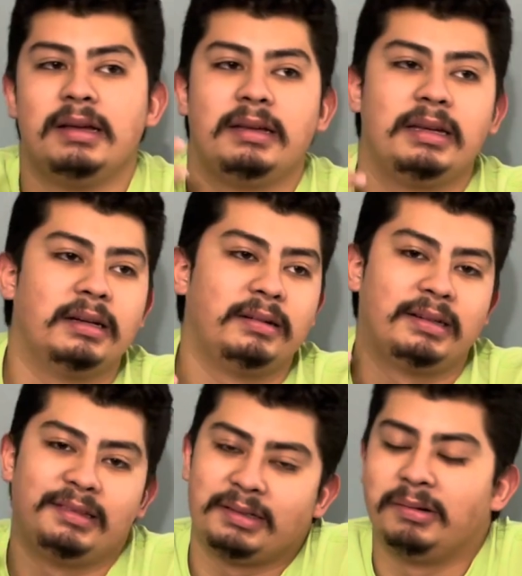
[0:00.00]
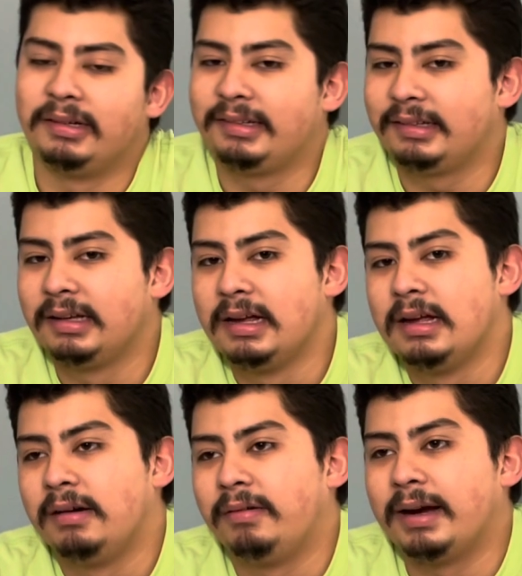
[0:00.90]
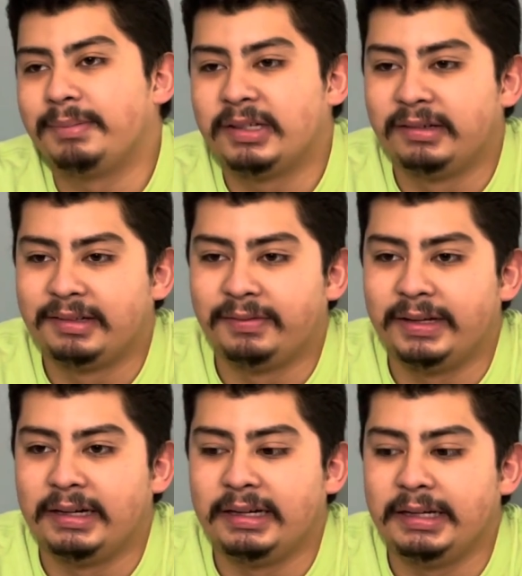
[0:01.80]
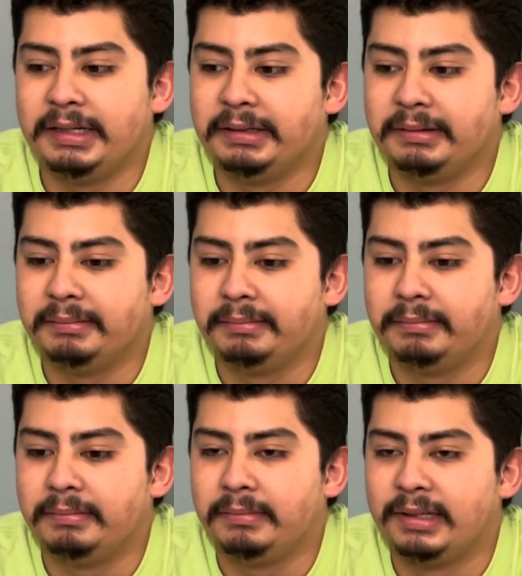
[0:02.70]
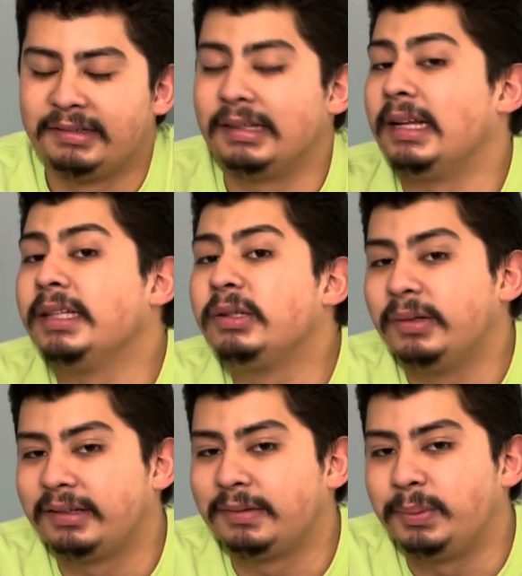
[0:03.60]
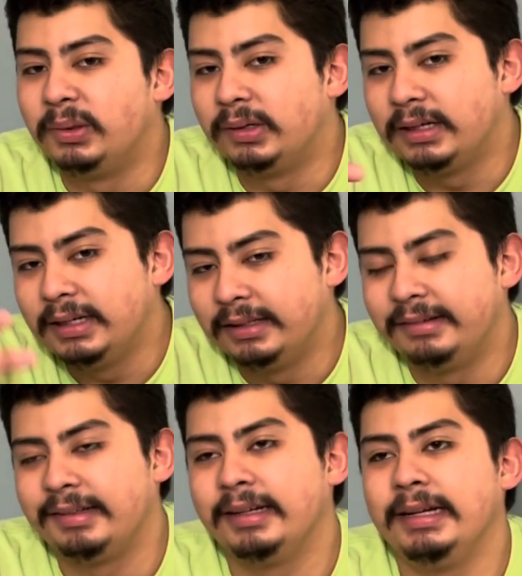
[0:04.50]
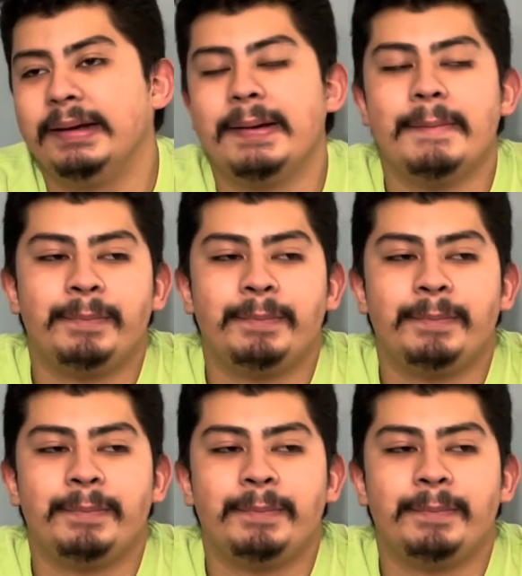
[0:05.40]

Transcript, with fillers: you know, because of course Rapture's a very there's a lot to explore in the city.